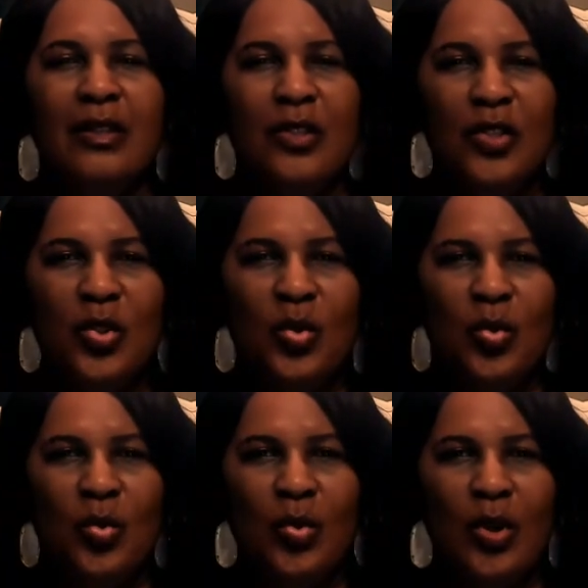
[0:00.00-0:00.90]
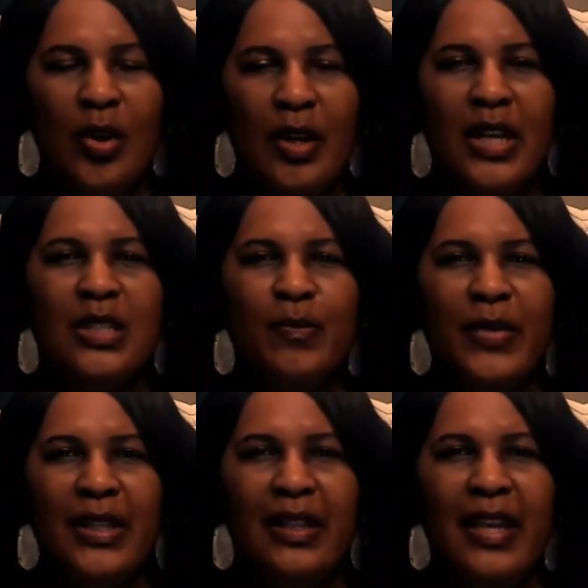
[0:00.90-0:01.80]
to her
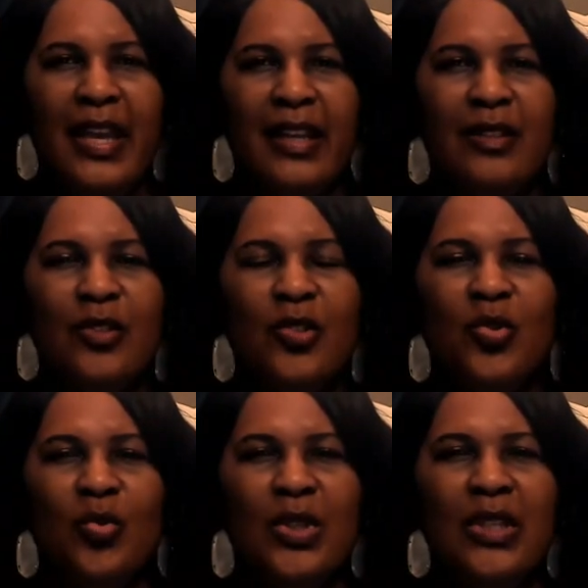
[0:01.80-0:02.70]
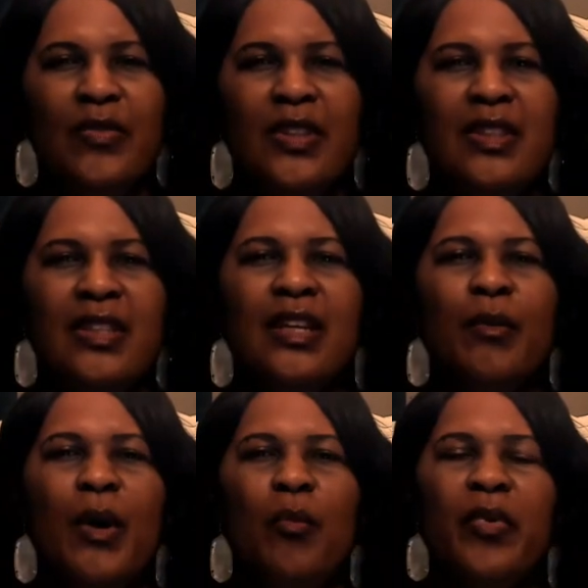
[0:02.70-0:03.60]
husband and to even think
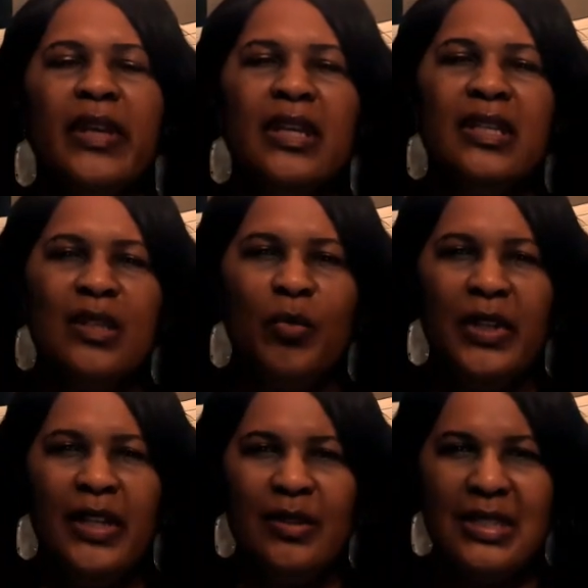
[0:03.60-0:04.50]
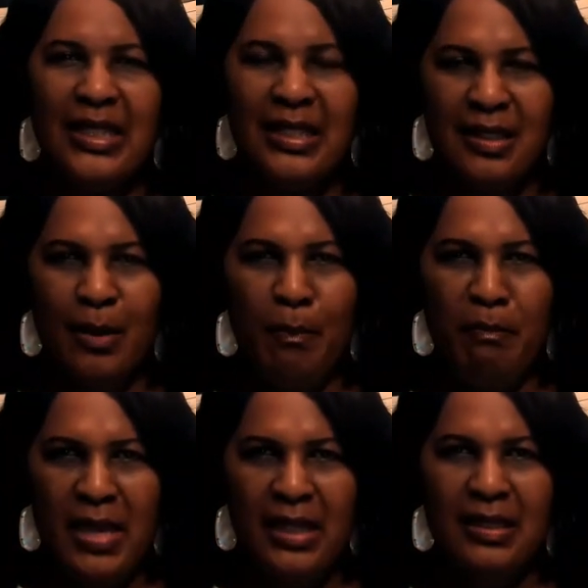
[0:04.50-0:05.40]
about bringing someone else in the
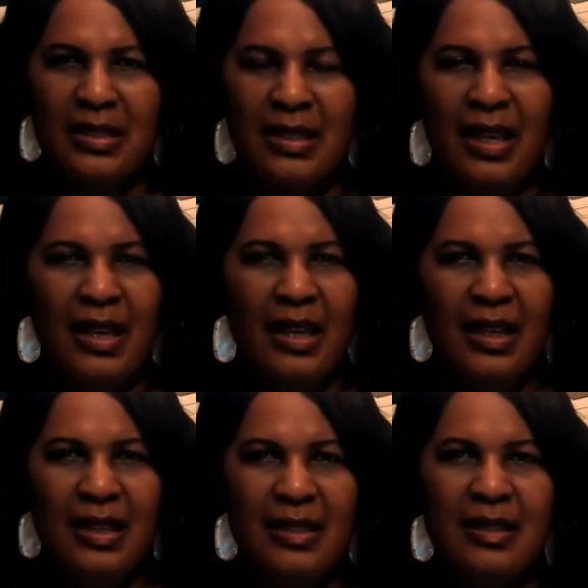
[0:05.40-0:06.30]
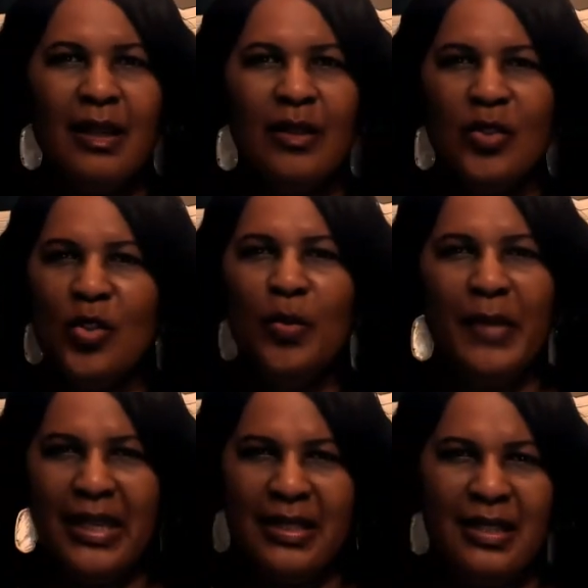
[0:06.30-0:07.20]
mix is too
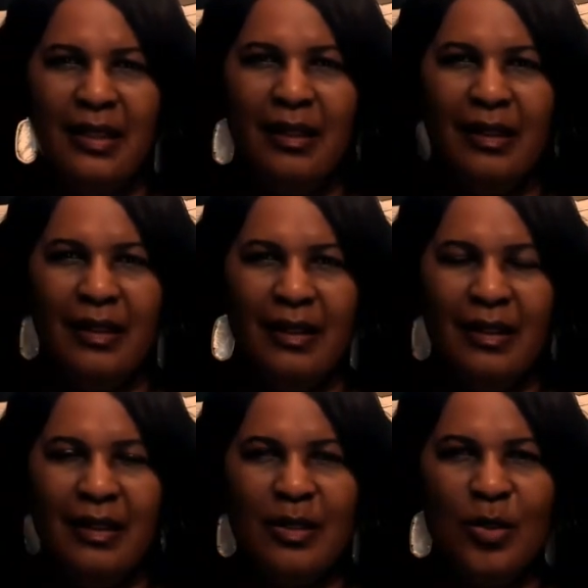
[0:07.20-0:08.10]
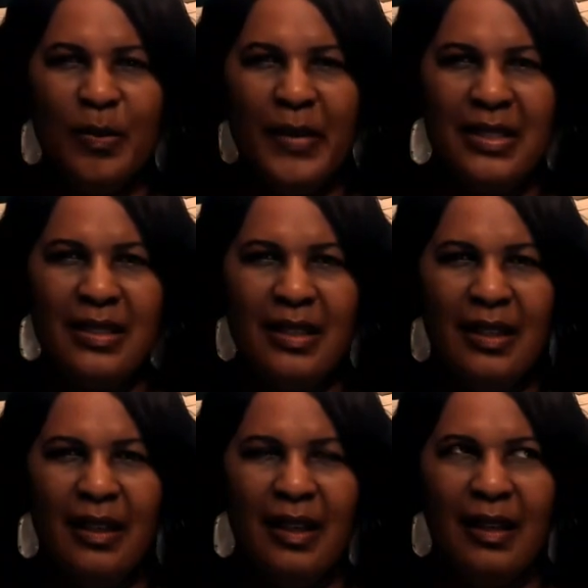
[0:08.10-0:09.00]
messy. It's too
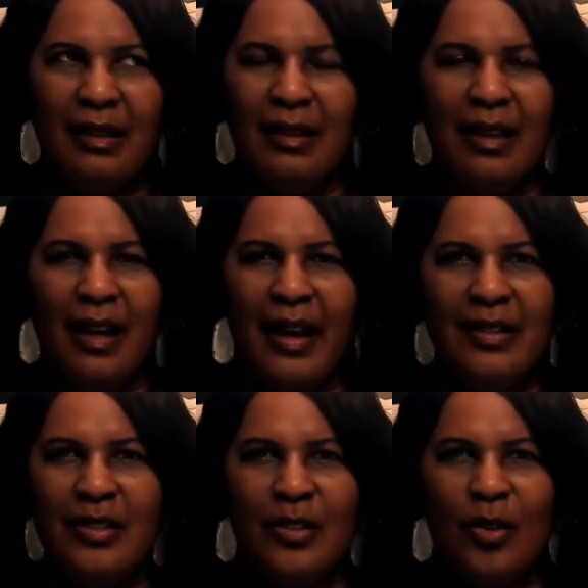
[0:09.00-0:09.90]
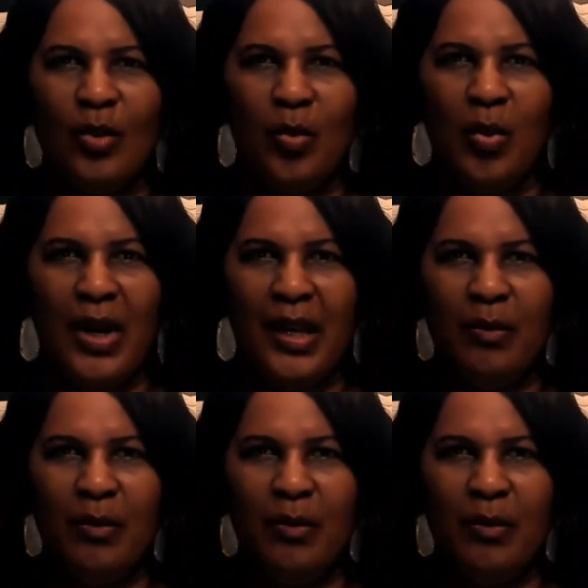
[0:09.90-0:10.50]
messy and I just don't know why